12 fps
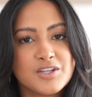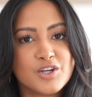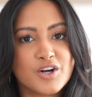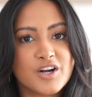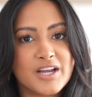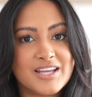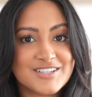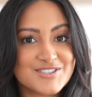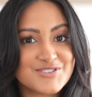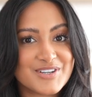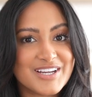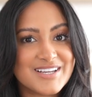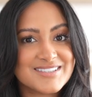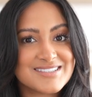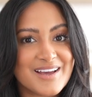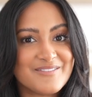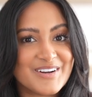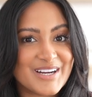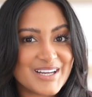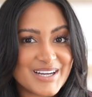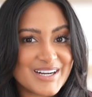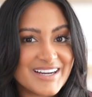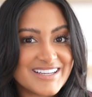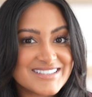your industry is. I'm very
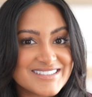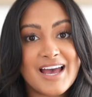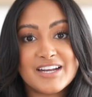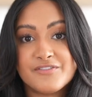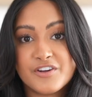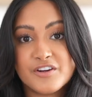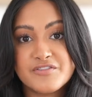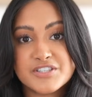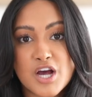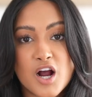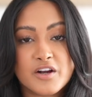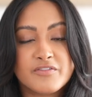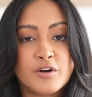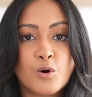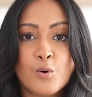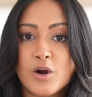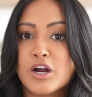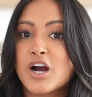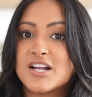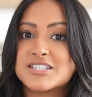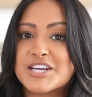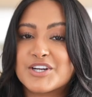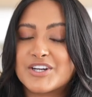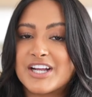curious. And if you're a photographer or a
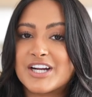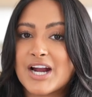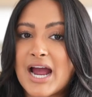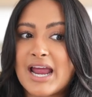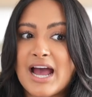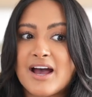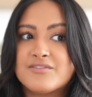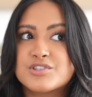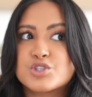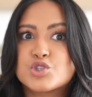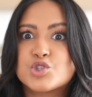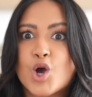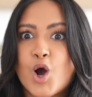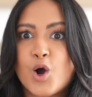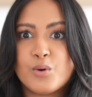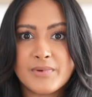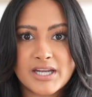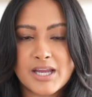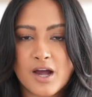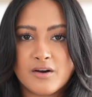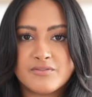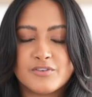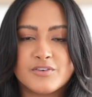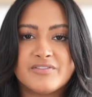content creator, I have so many
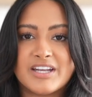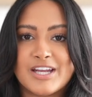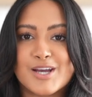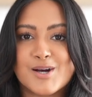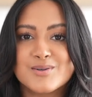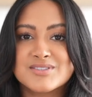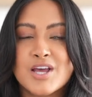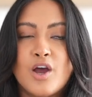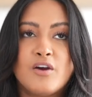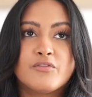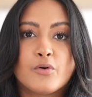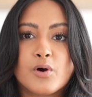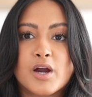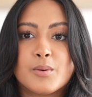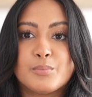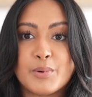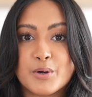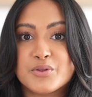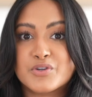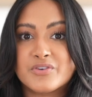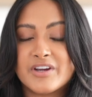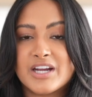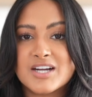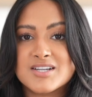helpful videos for both
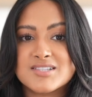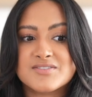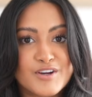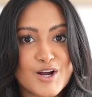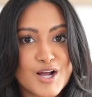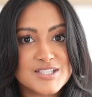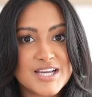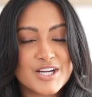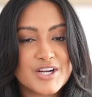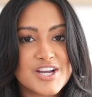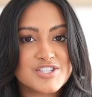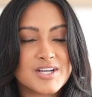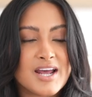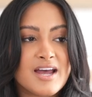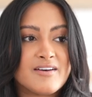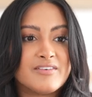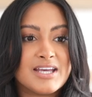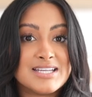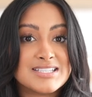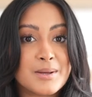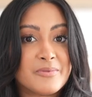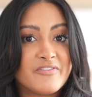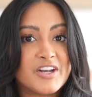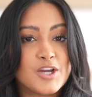careers. For content creation, I have
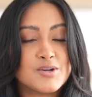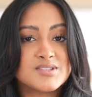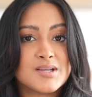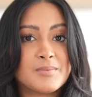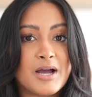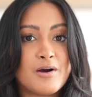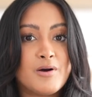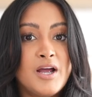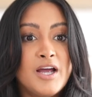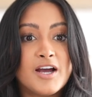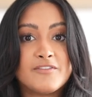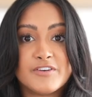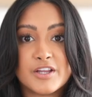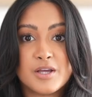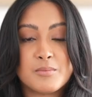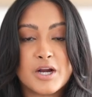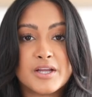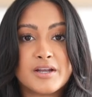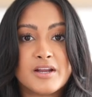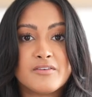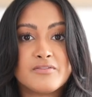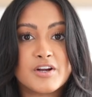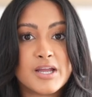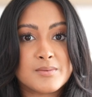in-depth videos about affiliate marketing
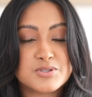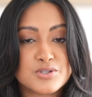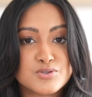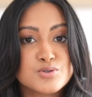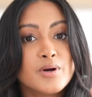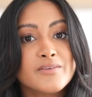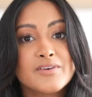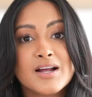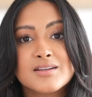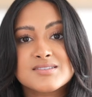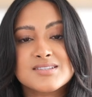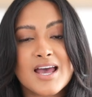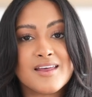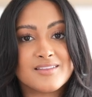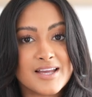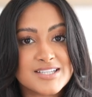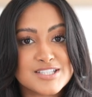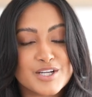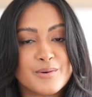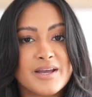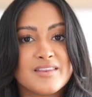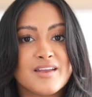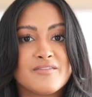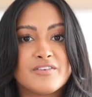for Amazon storefronts and Like to Know It.
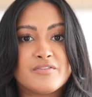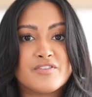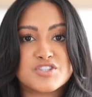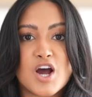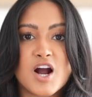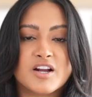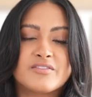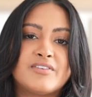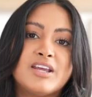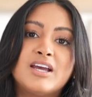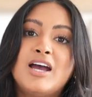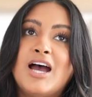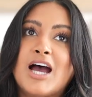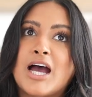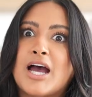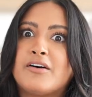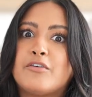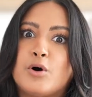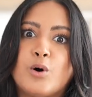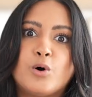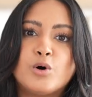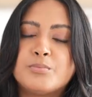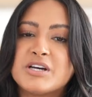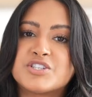And then for photography, I have a
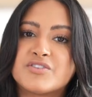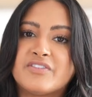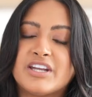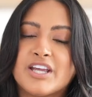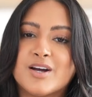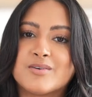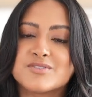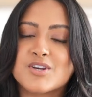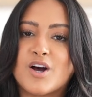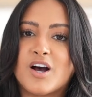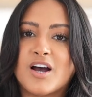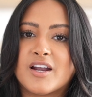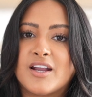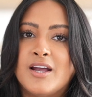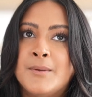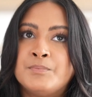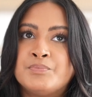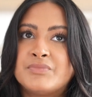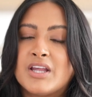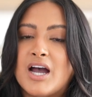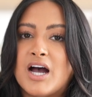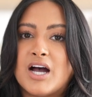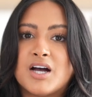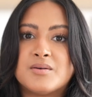whole bunch of videos on
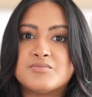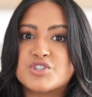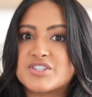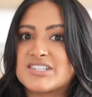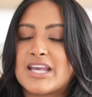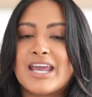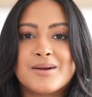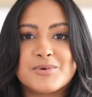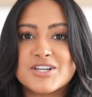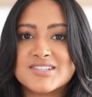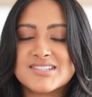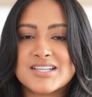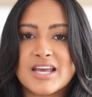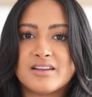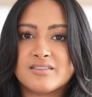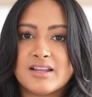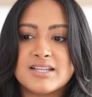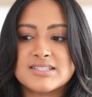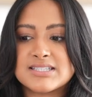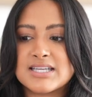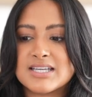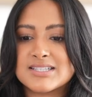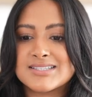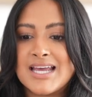just cameras and
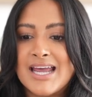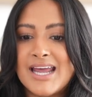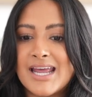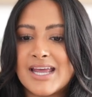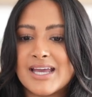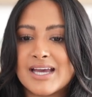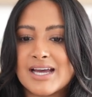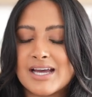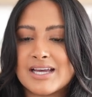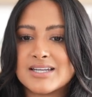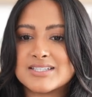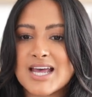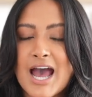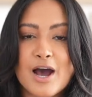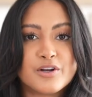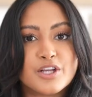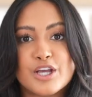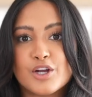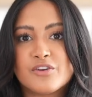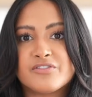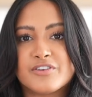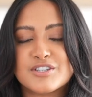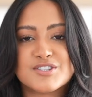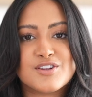lenses and how to get your
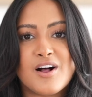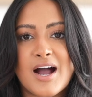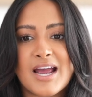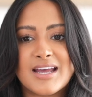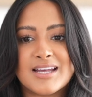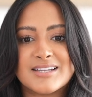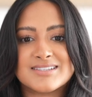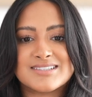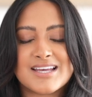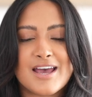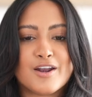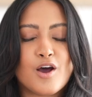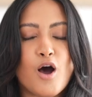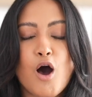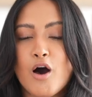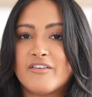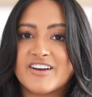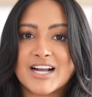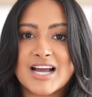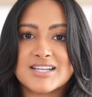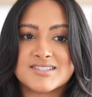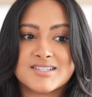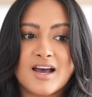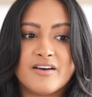first clients and all that kind
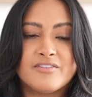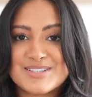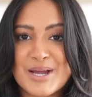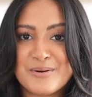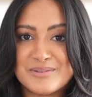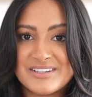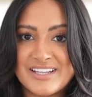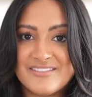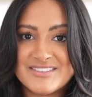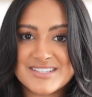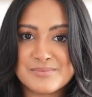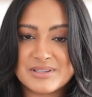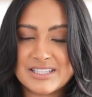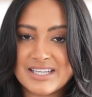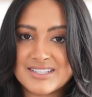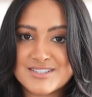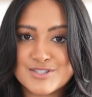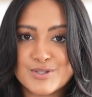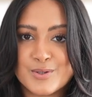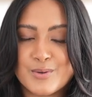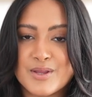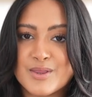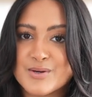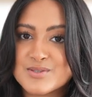of stuff. So I will leave some links
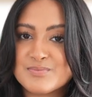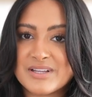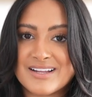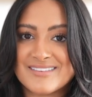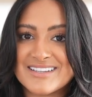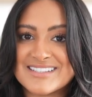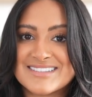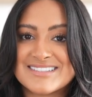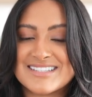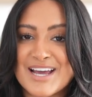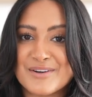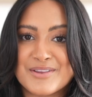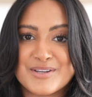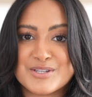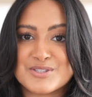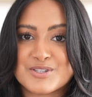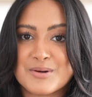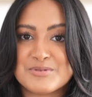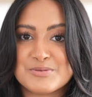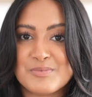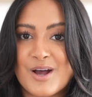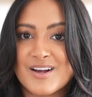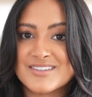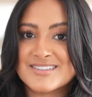to those playlists down in the description
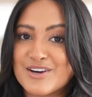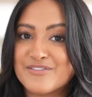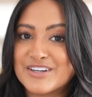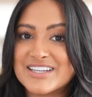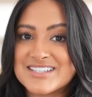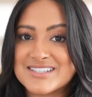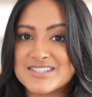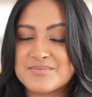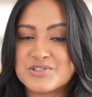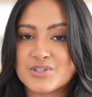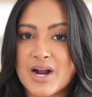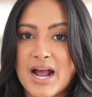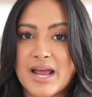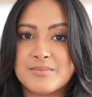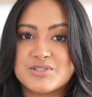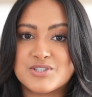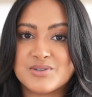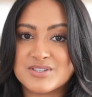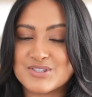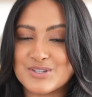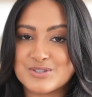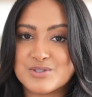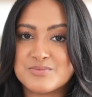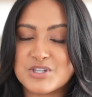box. Don't forget to subscribe to this
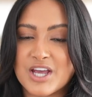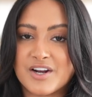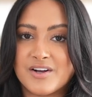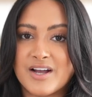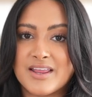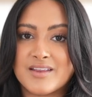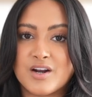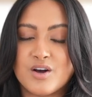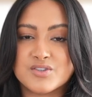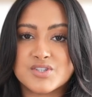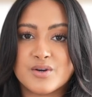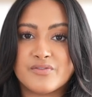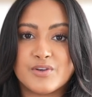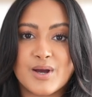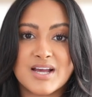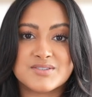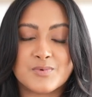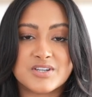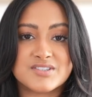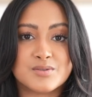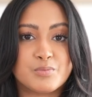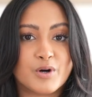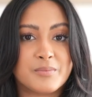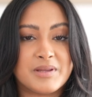YouTube channel, and then also if you guys want to
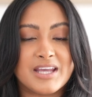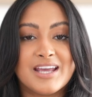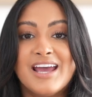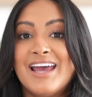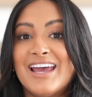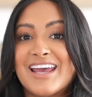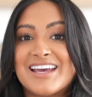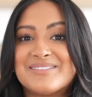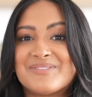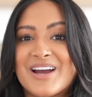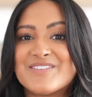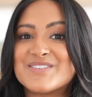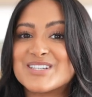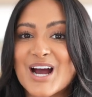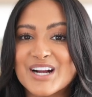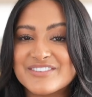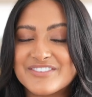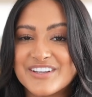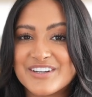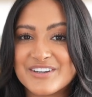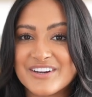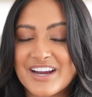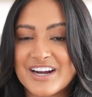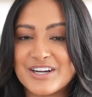support me in my photography
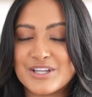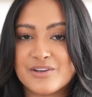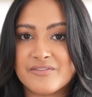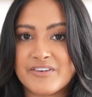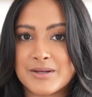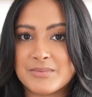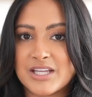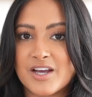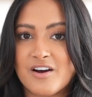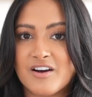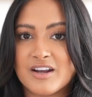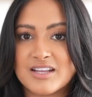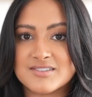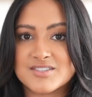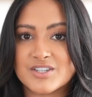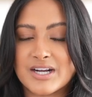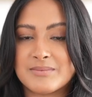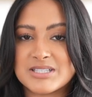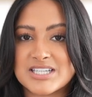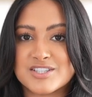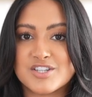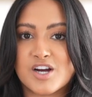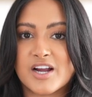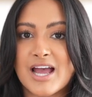career, you can find me on Instagram and
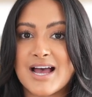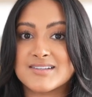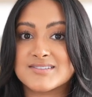TikTok at